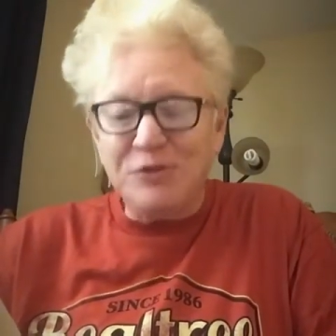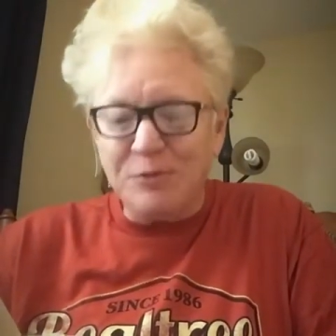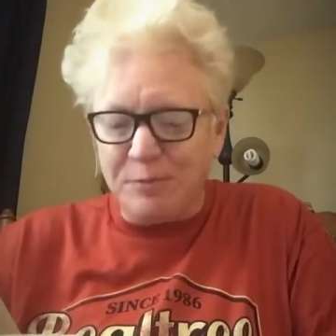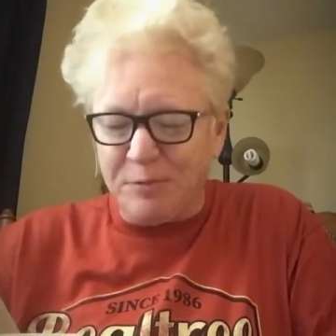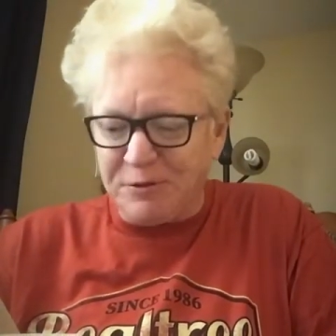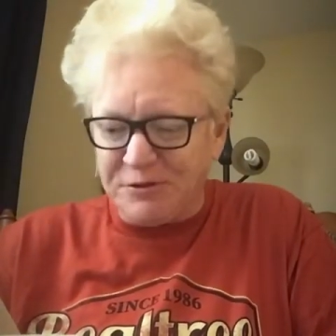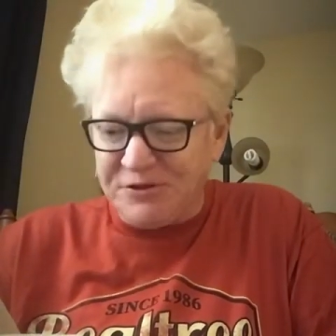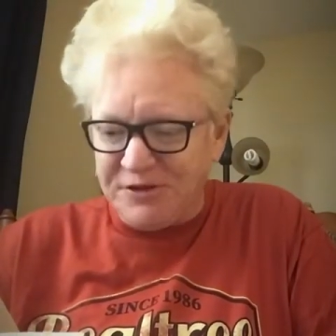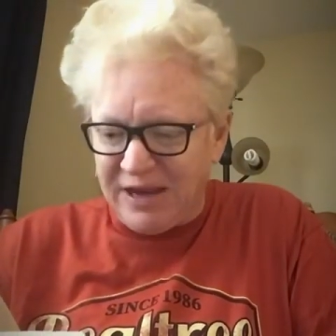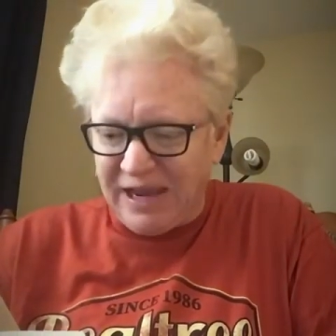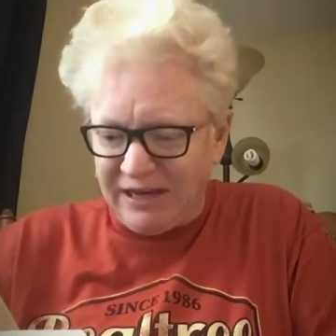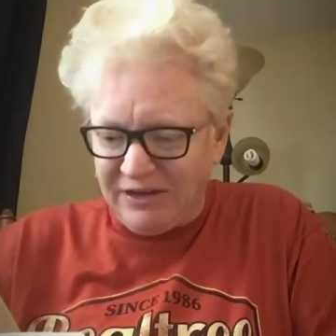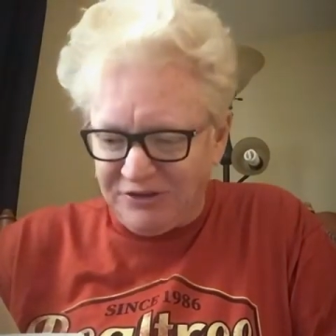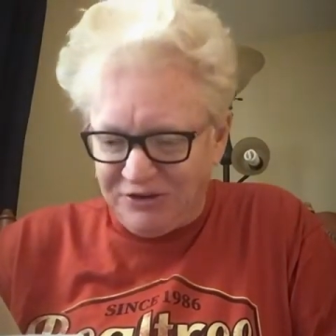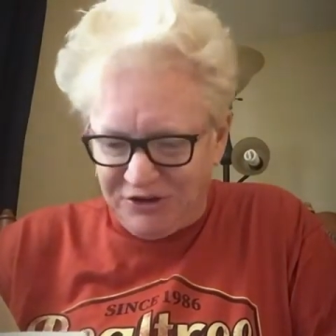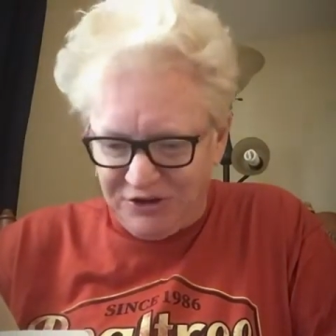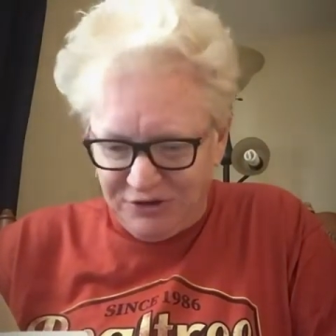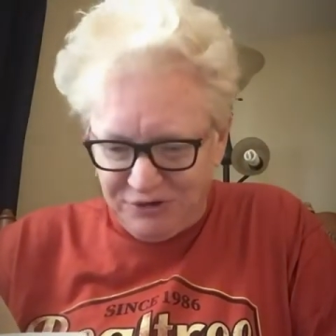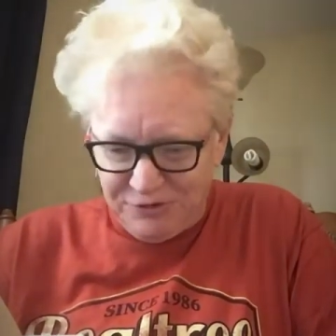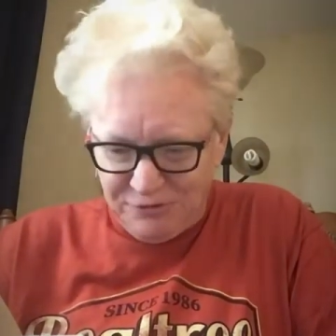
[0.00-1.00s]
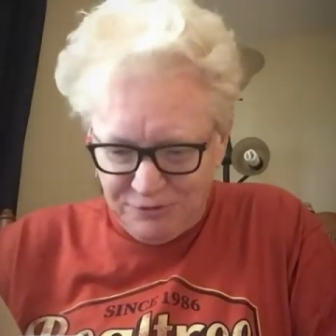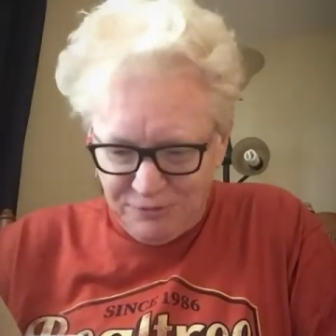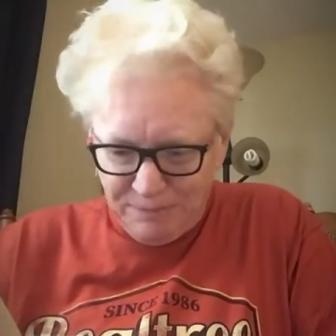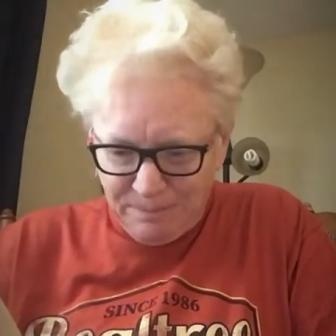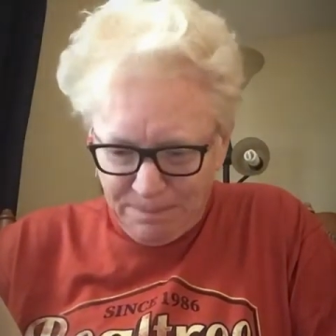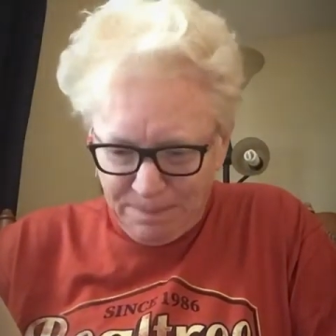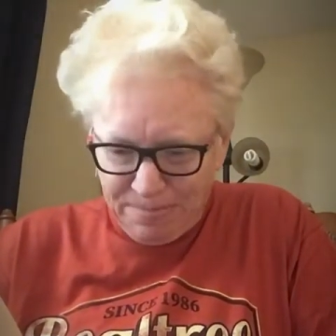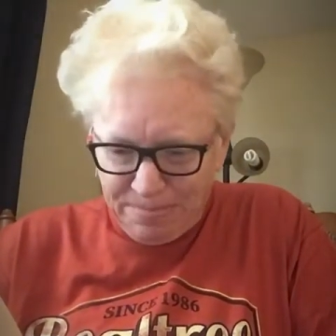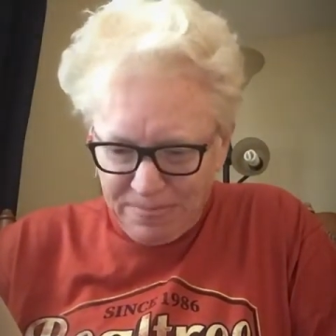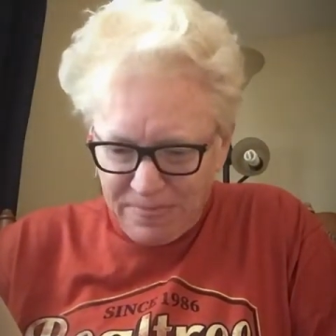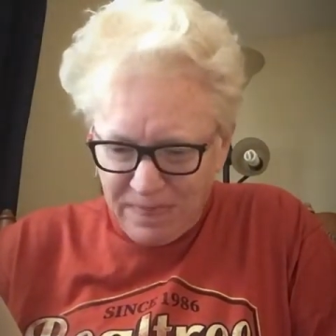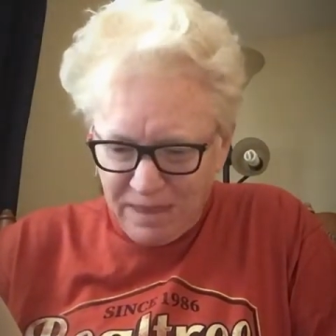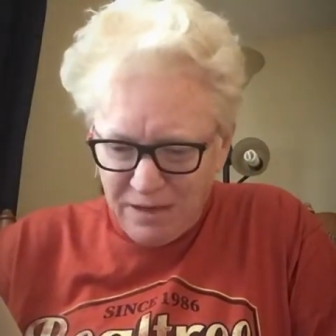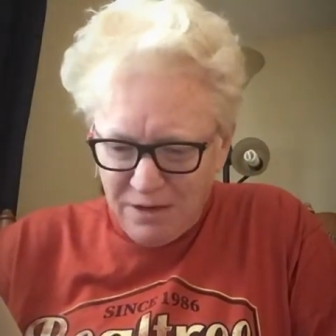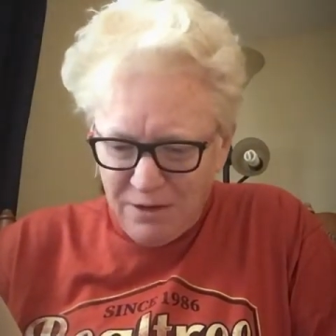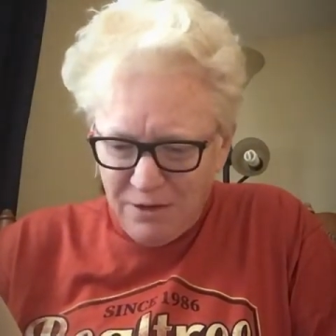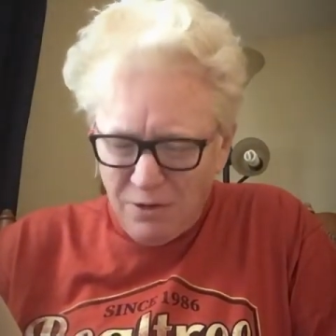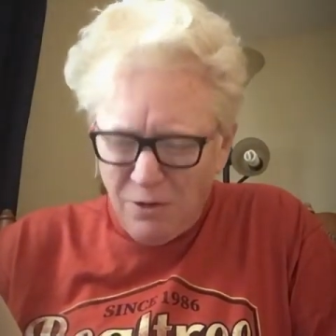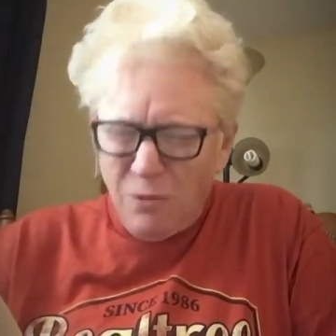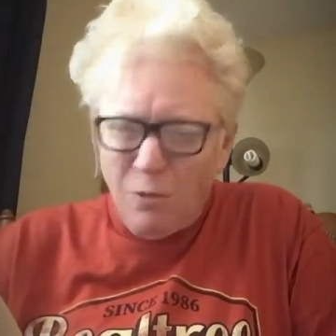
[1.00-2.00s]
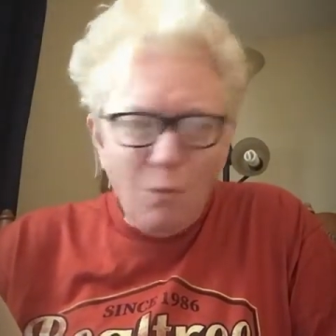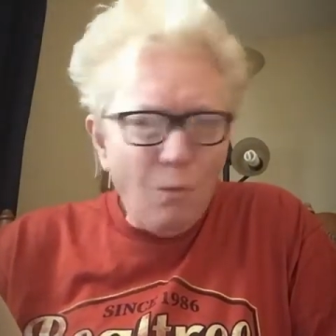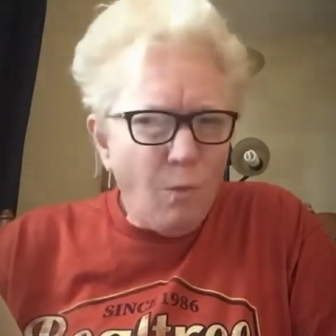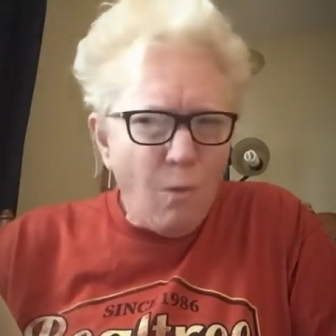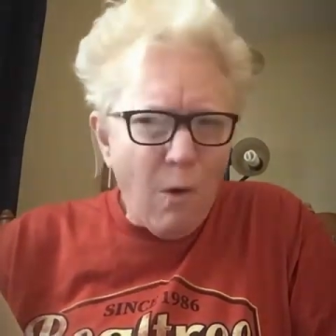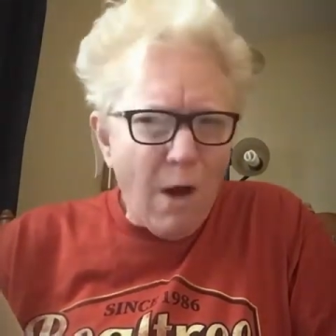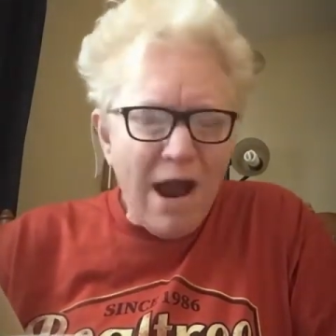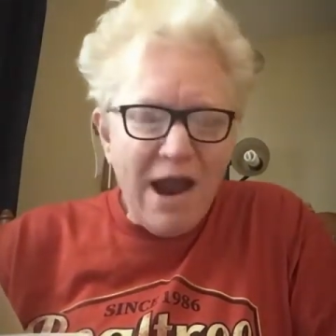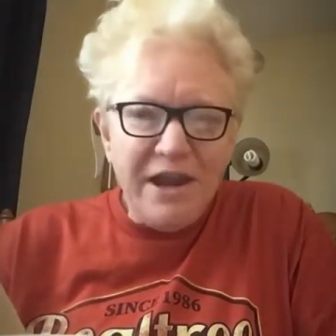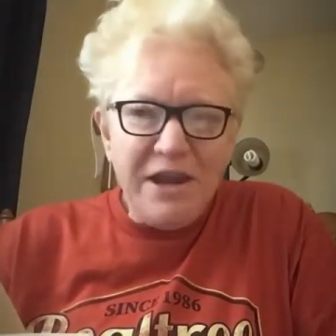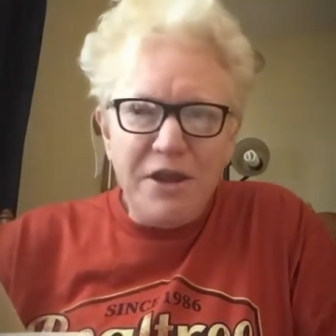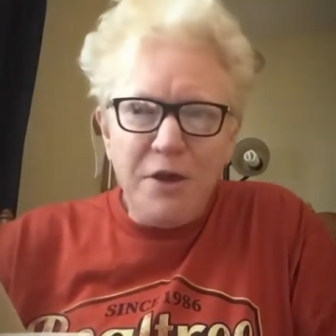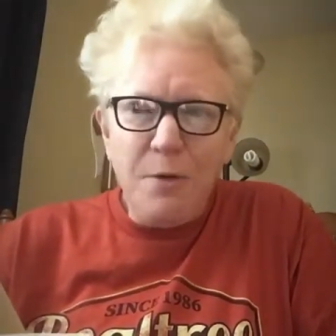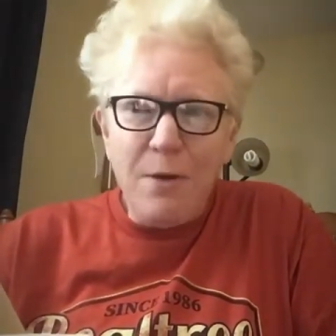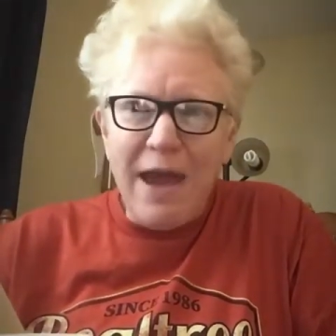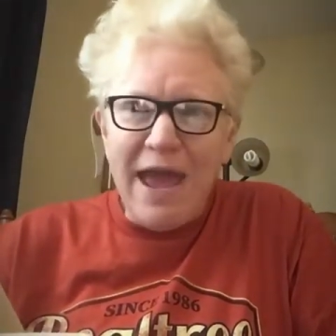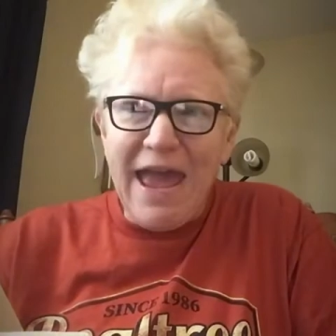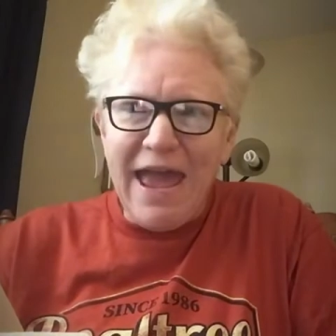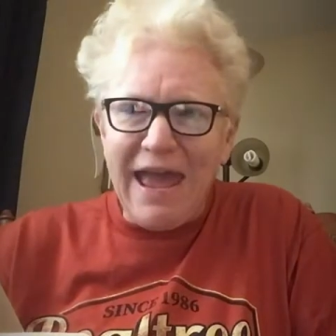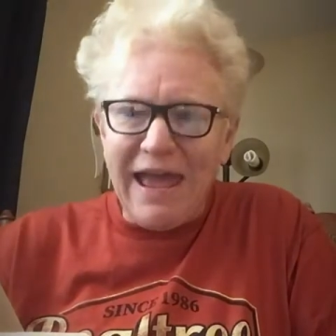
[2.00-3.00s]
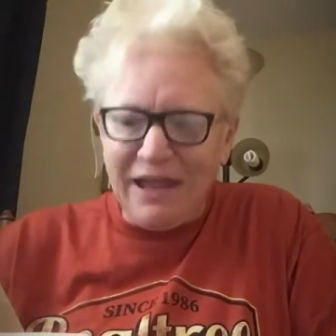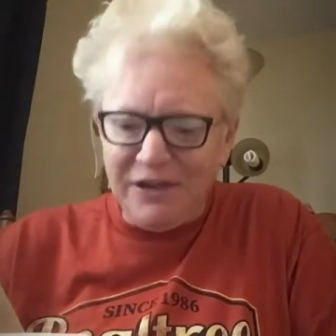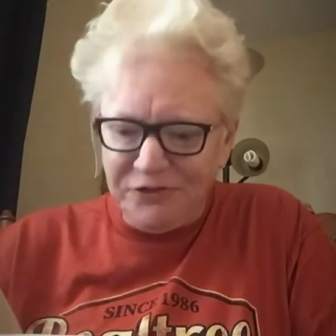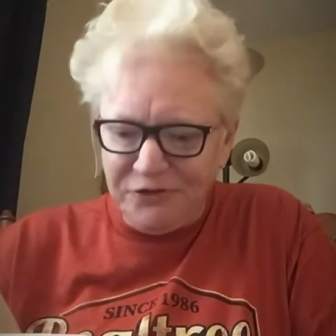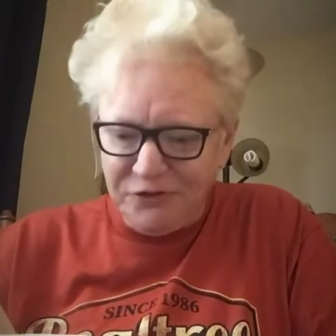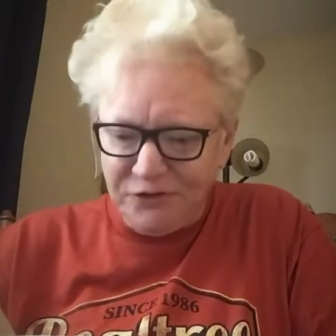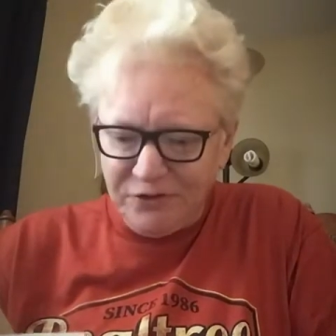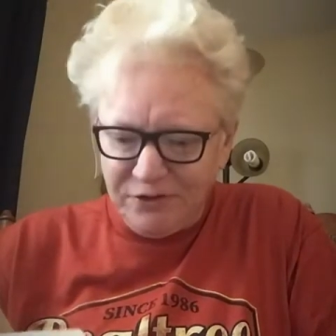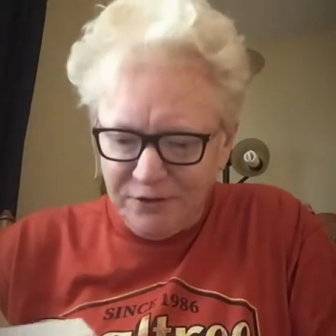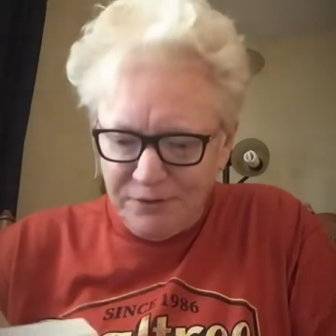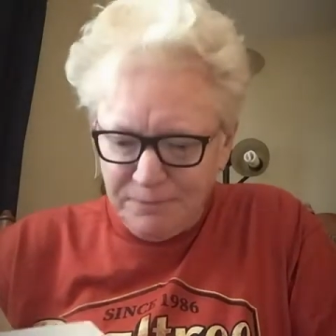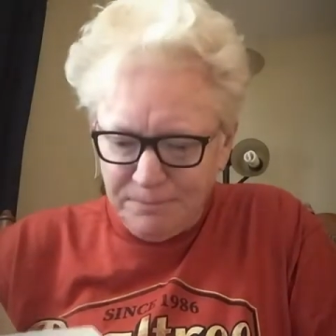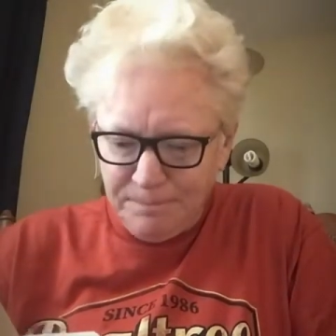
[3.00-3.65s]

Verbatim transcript: to protect you. Why do you ask?